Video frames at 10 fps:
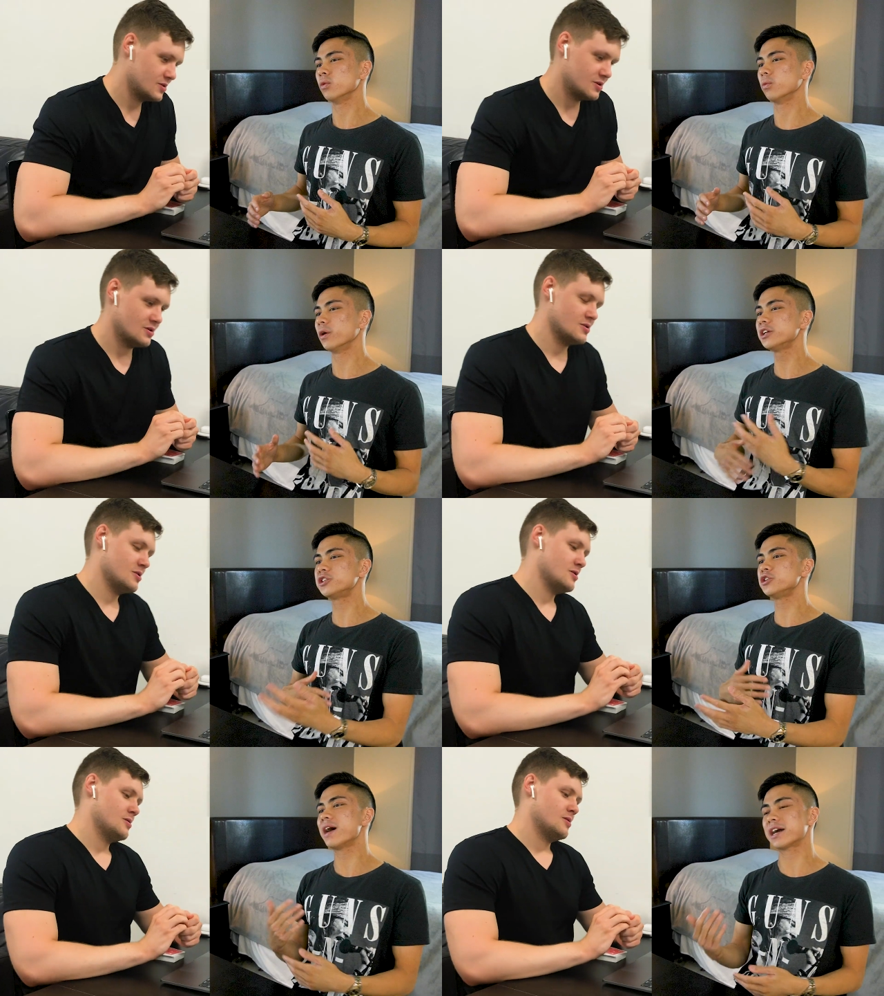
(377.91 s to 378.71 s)
Speaker 1: What did
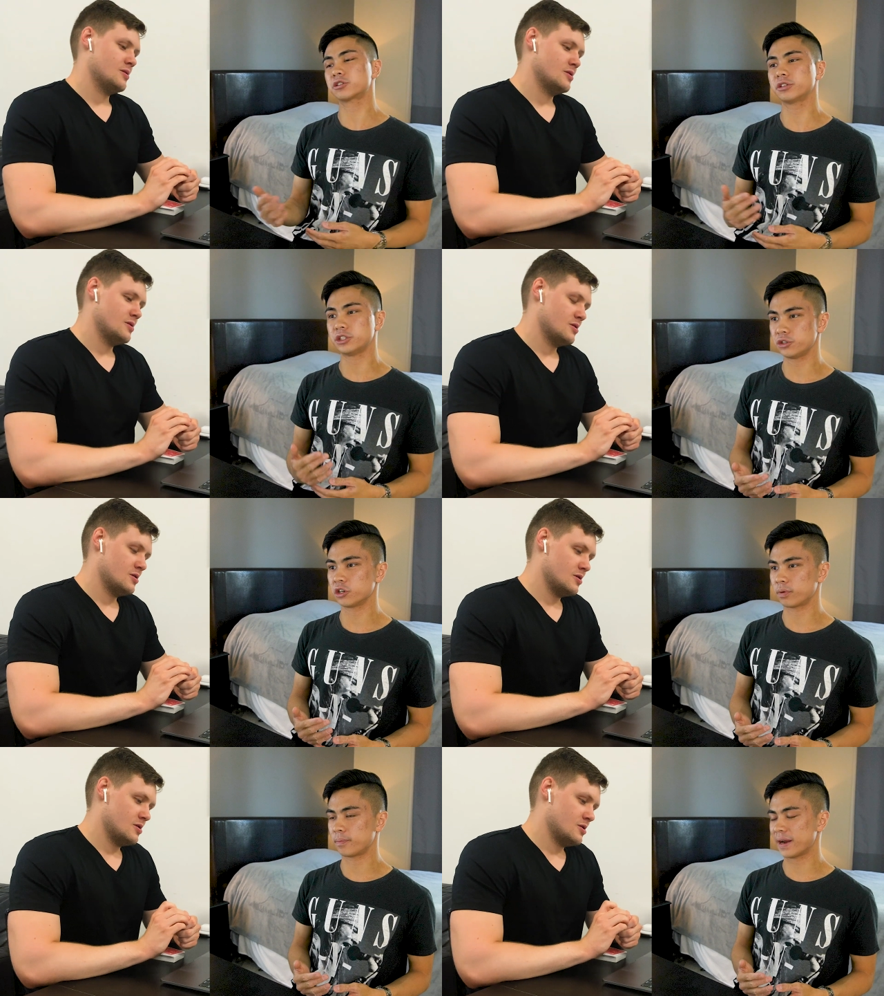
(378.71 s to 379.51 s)
you actually do to
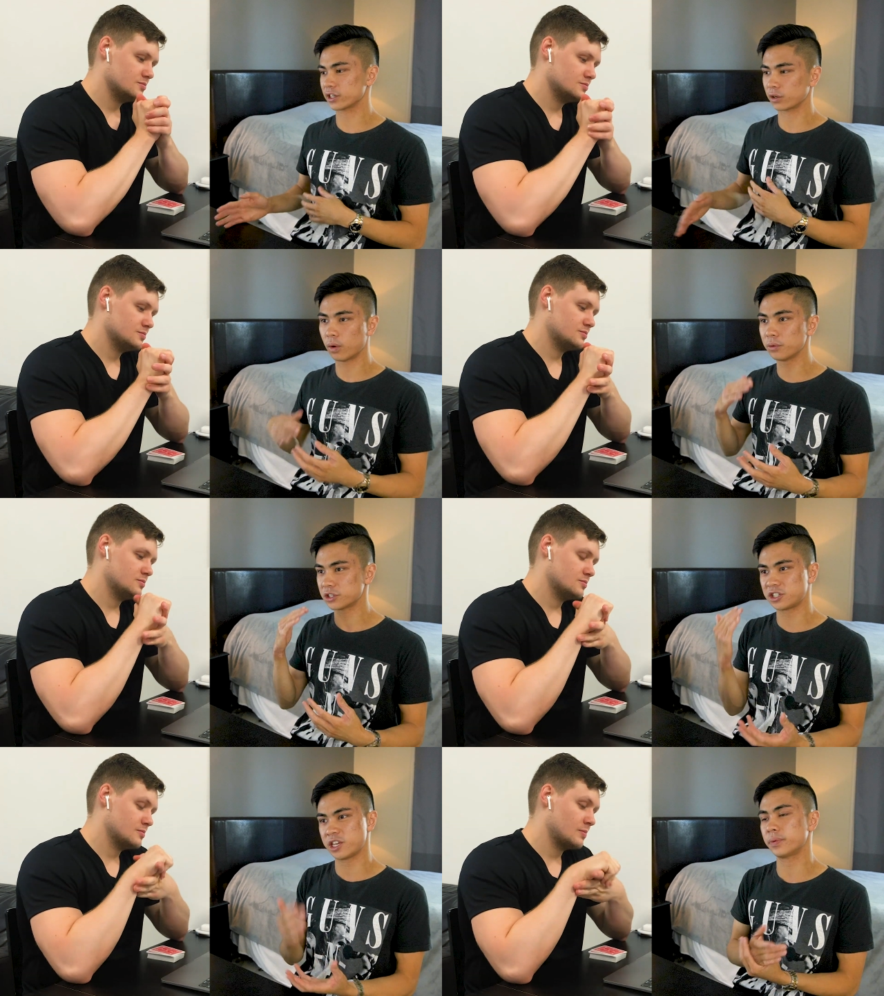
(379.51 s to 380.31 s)
prepare? What was a
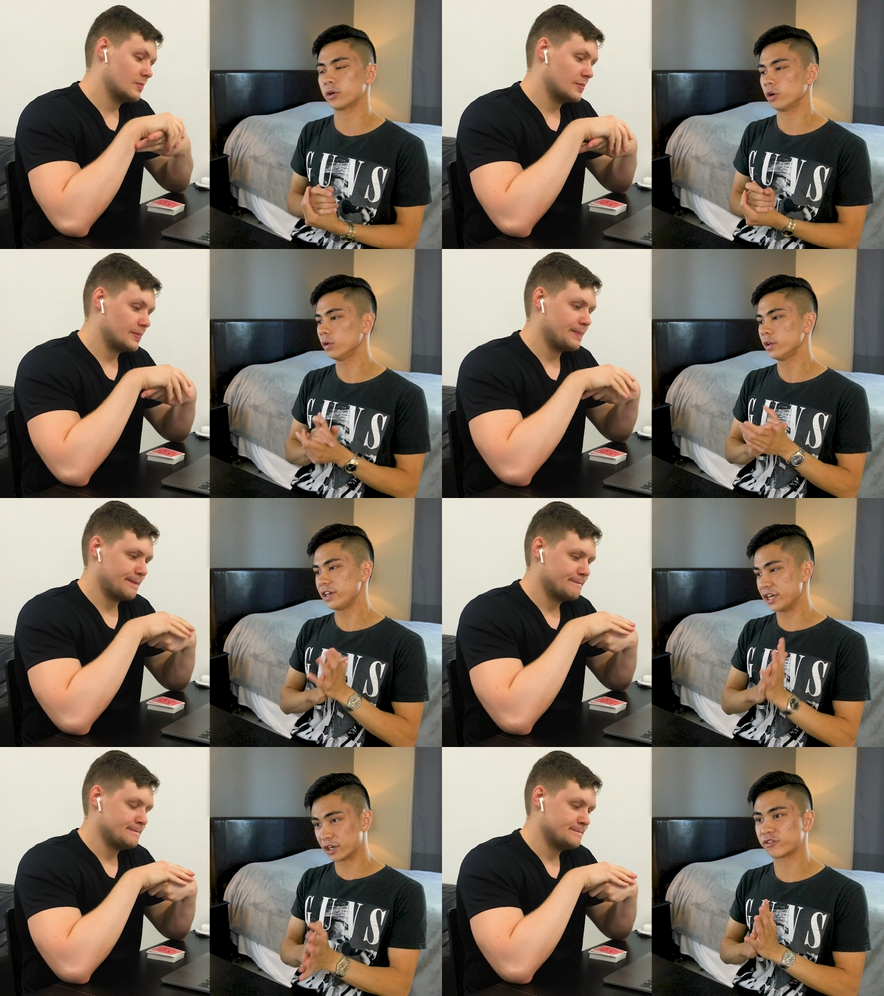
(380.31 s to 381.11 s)
typical
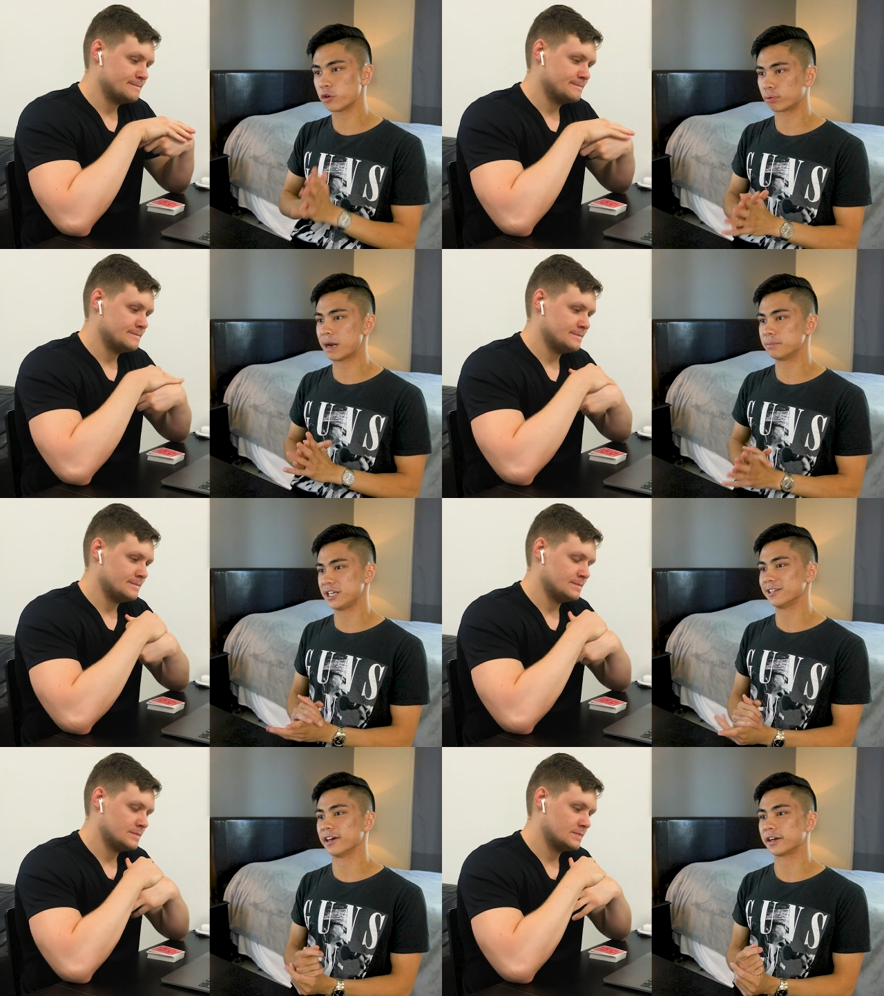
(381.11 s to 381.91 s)
interview prep day
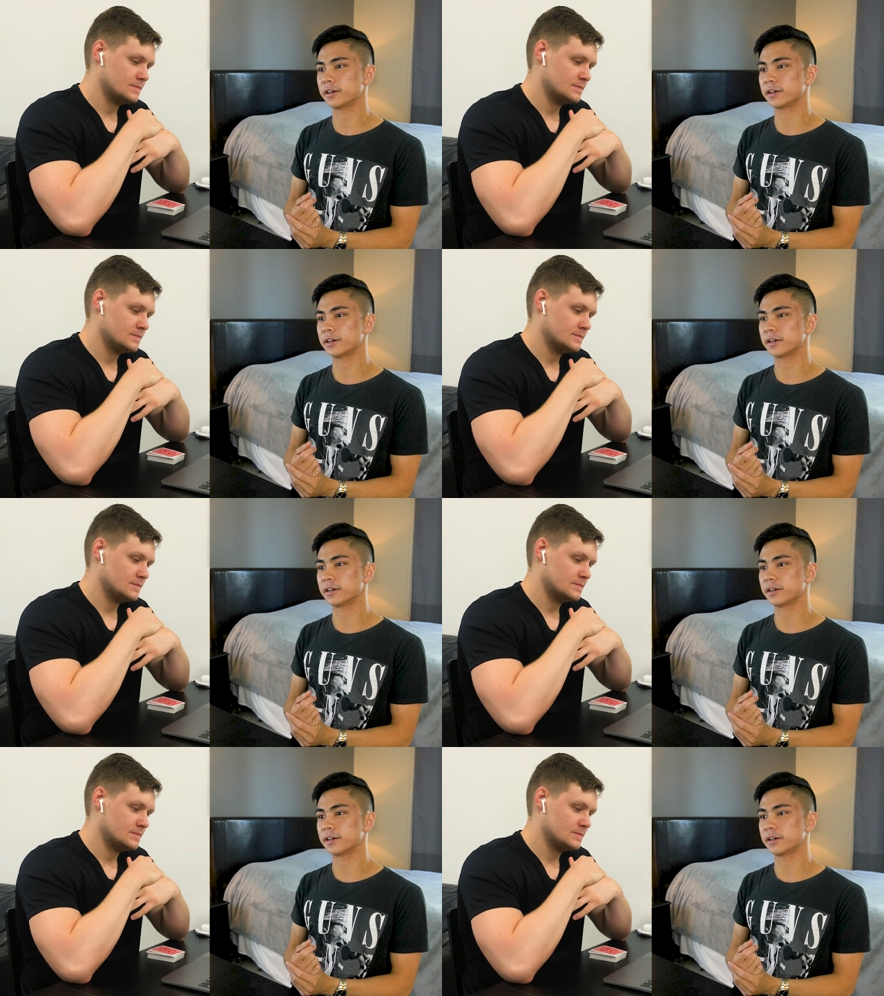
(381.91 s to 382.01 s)
like?